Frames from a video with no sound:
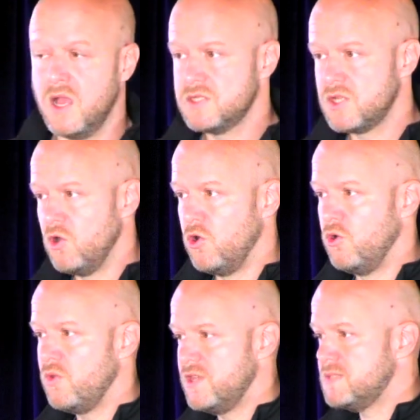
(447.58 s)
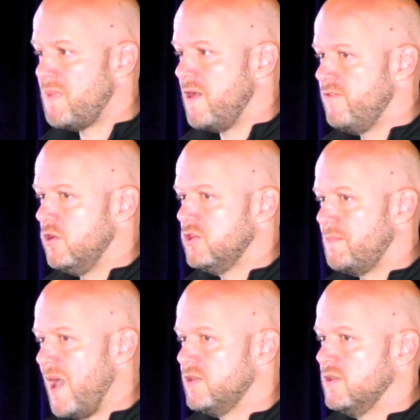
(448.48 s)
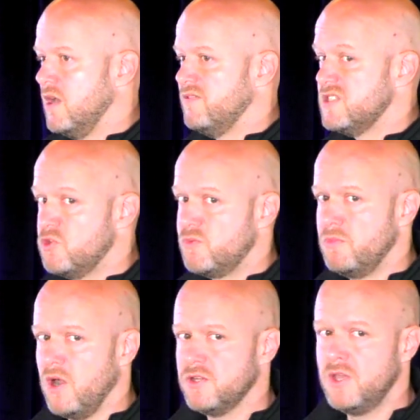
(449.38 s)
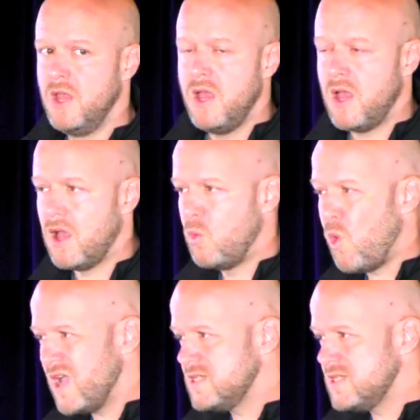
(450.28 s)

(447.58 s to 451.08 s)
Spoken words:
So this followed the pattern of a super bot. Why